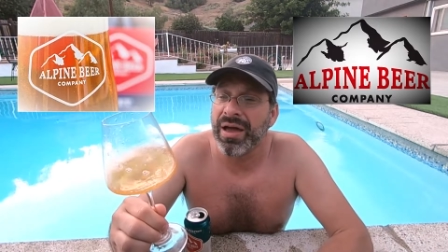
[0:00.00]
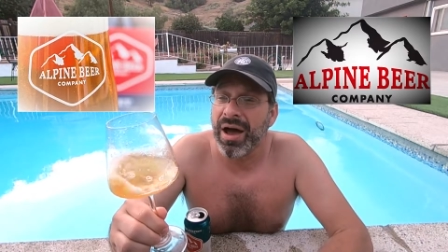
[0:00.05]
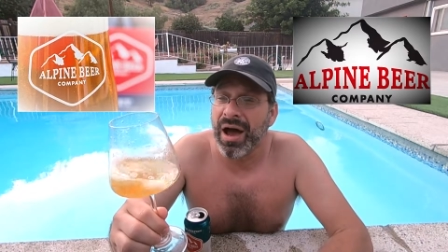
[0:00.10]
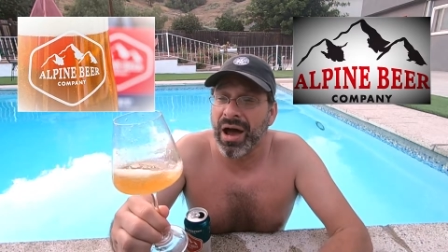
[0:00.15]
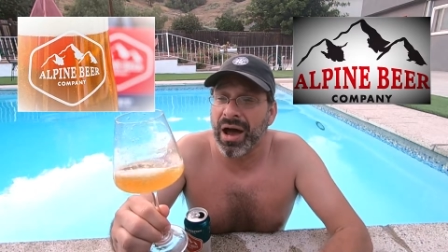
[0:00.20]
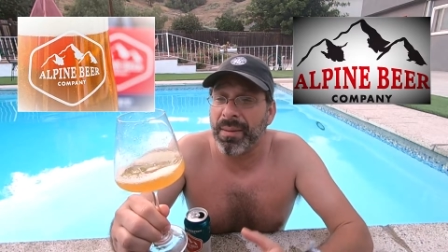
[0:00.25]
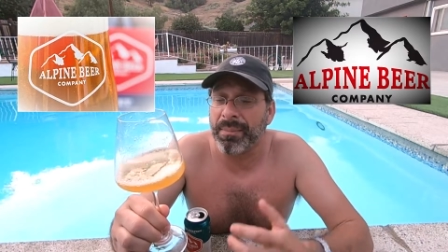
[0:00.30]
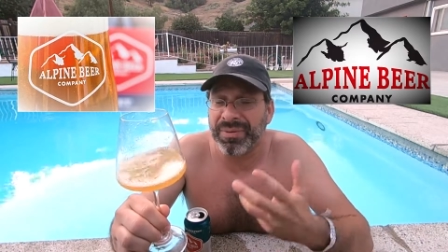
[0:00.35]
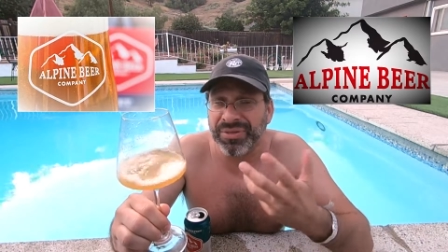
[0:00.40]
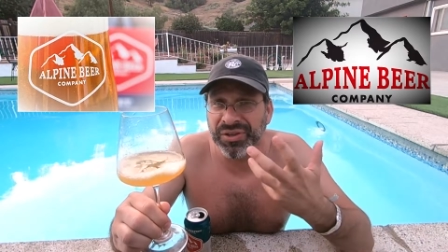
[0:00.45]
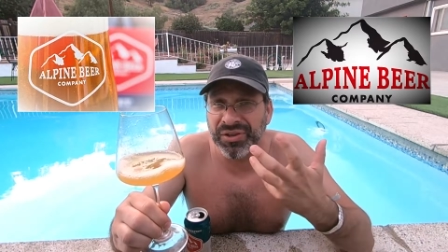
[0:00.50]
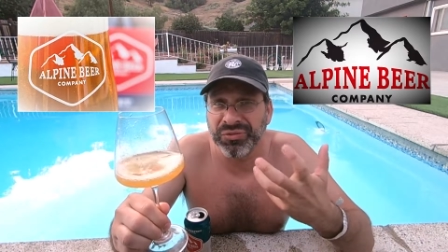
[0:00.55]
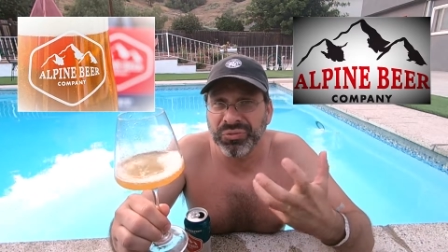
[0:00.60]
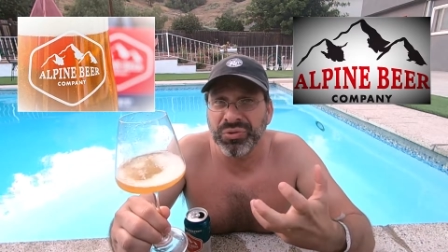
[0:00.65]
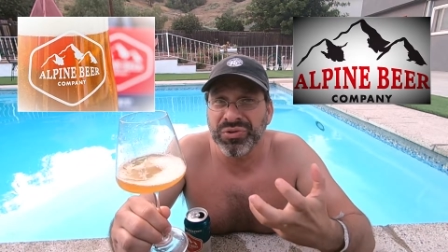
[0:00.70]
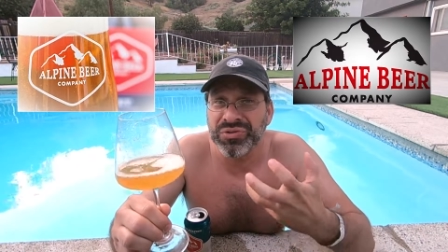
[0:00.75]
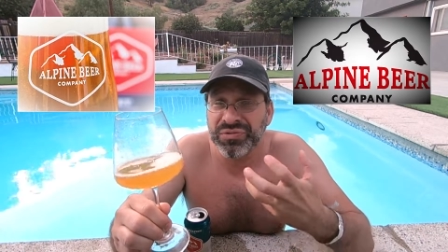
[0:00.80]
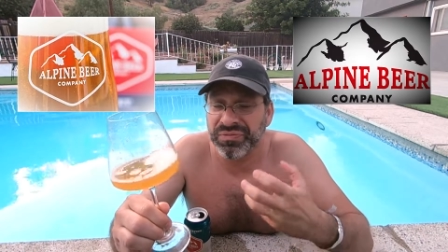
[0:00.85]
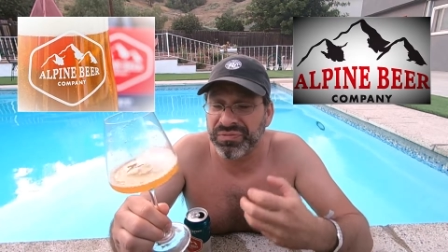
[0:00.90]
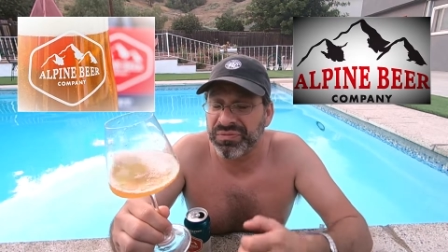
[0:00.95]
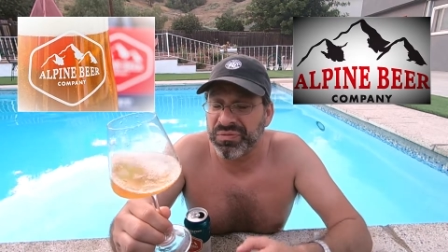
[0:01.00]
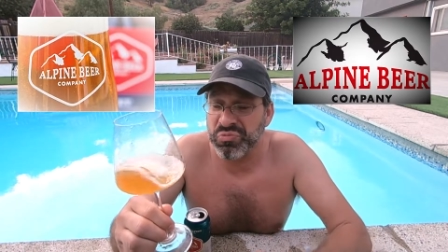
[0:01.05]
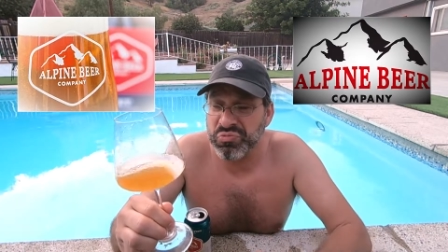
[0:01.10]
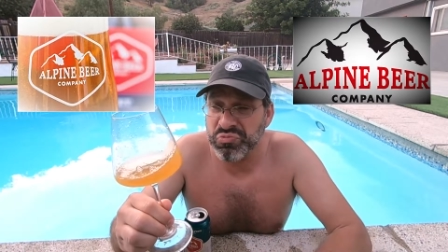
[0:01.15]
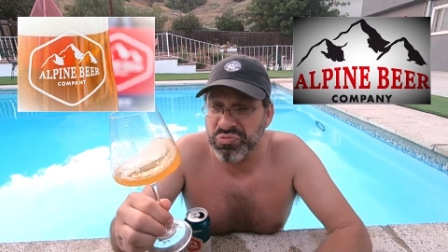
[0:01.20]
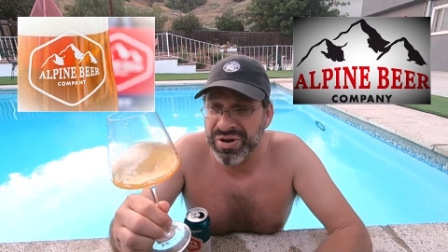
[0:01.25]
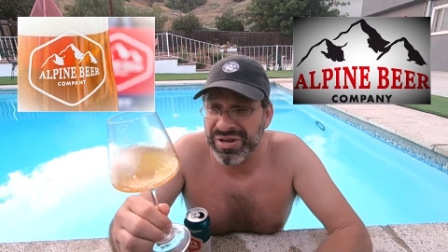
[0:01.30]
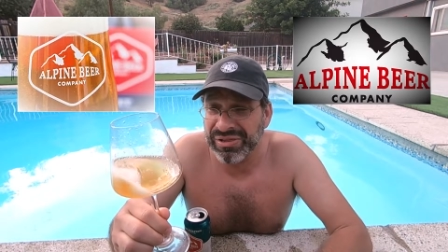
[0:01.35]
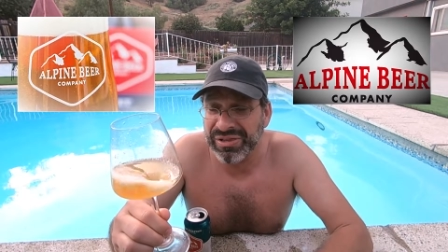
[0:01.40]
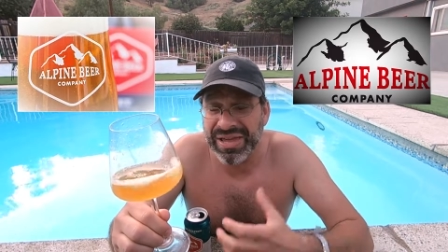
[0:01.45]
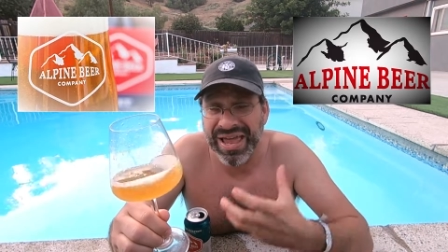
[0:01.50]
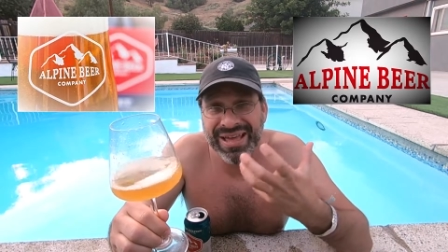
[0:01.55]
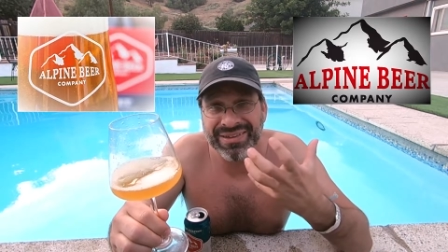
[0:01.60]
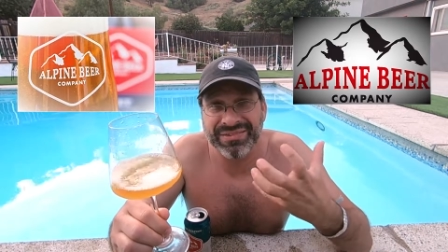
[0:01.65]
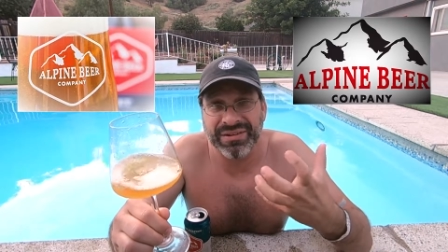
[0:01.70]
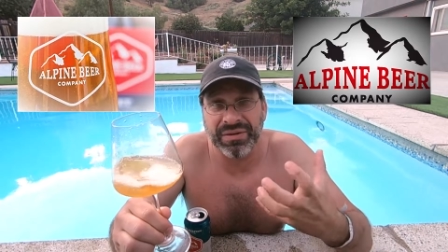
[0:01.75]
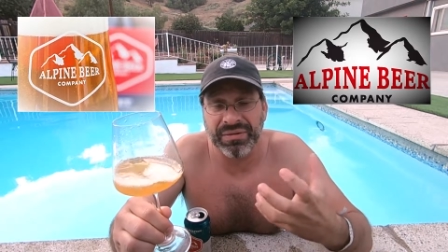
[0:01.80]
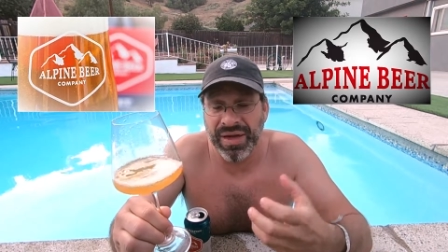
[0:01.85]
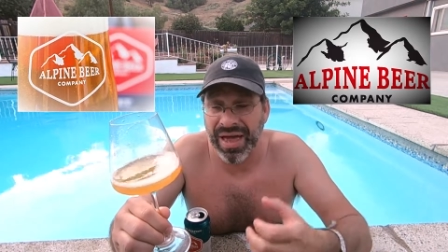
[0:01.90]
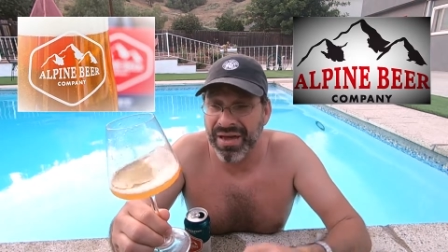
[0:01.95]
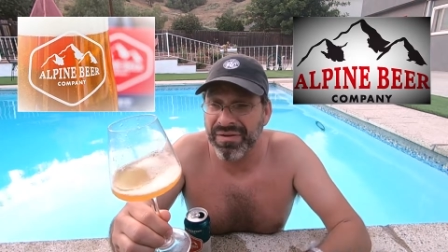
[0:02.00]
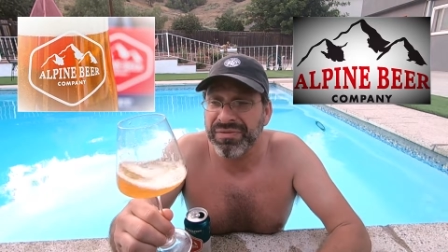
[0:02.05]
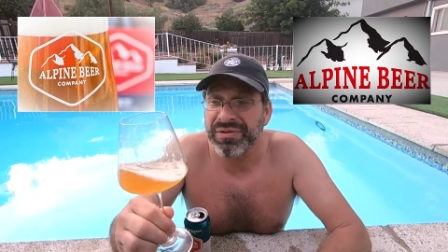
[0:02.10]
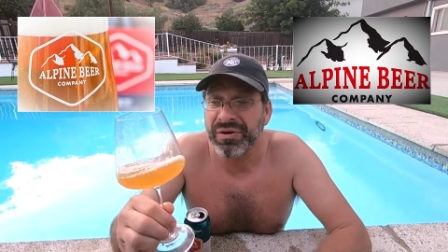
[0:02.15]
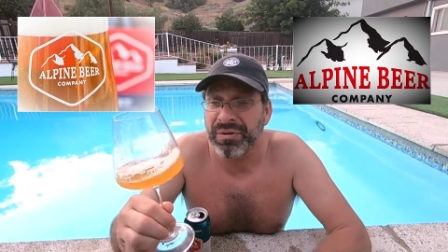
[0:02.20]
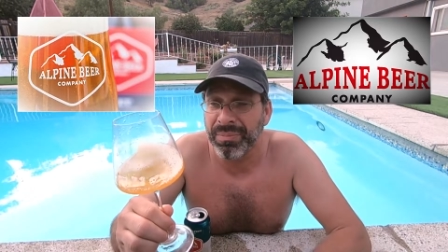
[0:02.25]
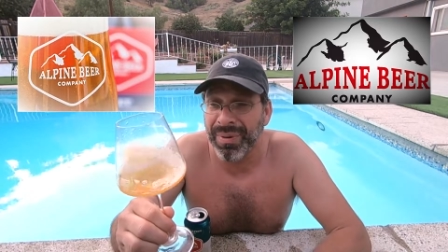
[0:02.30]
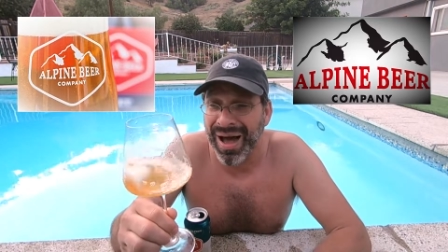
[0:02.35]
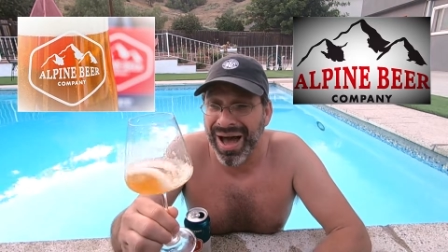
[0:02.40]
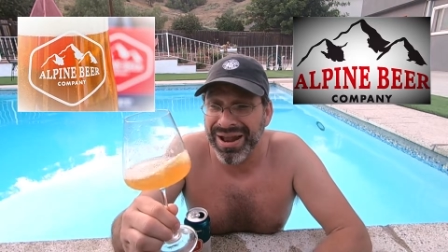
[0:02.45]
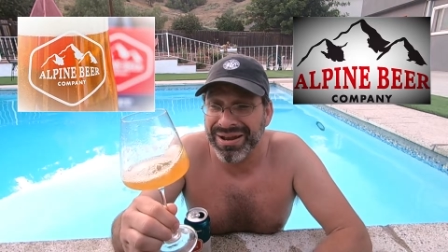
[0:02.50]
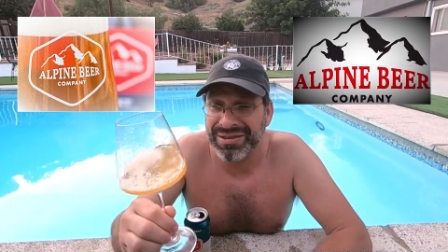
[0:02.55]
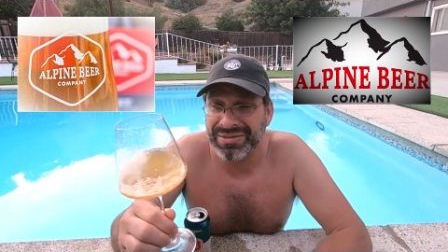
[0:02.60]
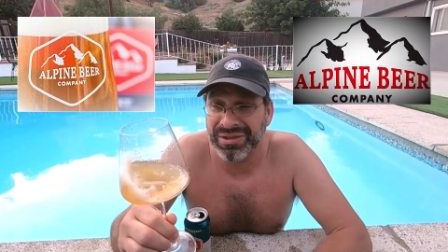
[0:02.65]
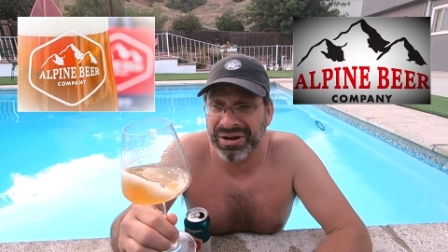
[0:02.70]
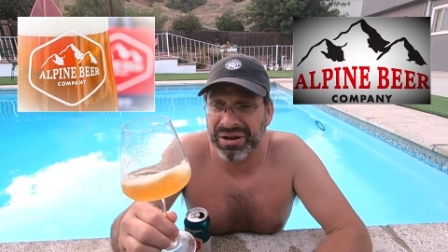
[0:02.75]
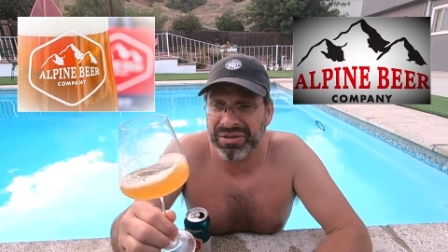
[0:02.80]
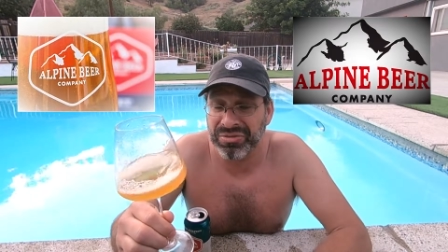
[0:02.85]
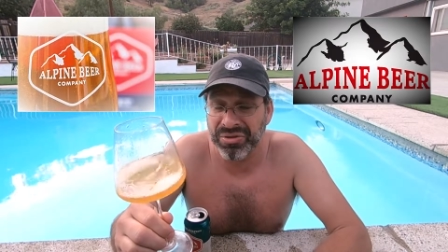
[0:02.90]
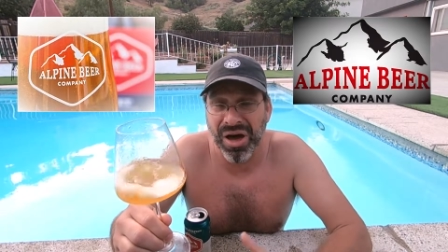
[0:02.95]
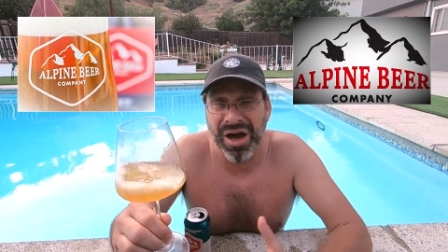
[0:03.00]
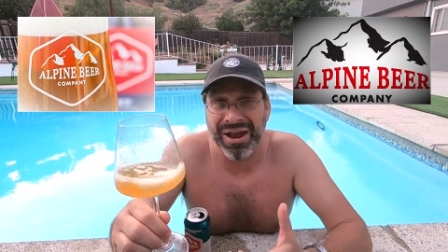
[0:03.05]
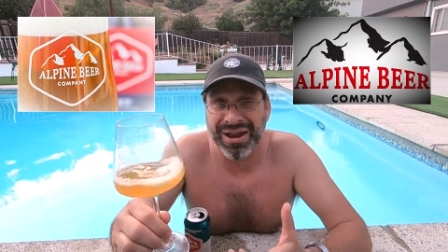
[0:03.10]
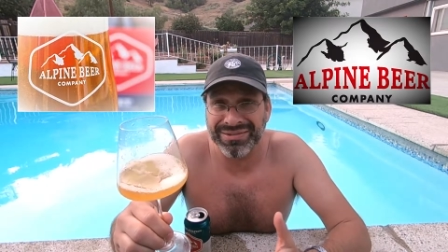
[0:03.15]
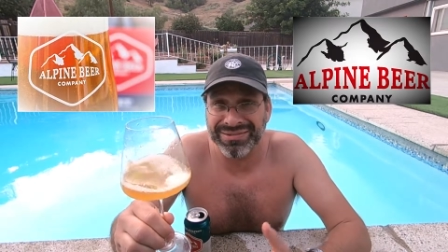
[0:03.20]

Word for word: Uh, but this one really has a heavier body than I thought.